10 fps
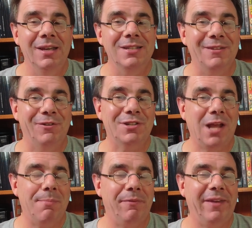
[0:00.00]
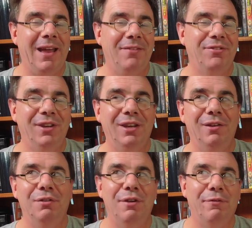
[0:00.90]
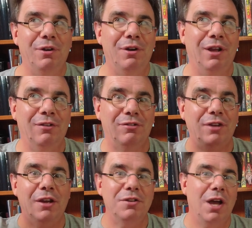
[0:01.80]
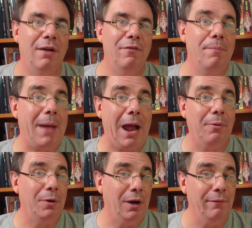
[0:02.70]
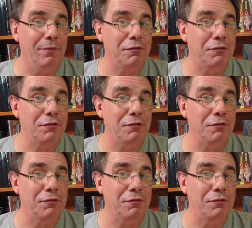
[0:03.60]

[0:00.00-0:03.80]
Different type of casting, different extent of the power of the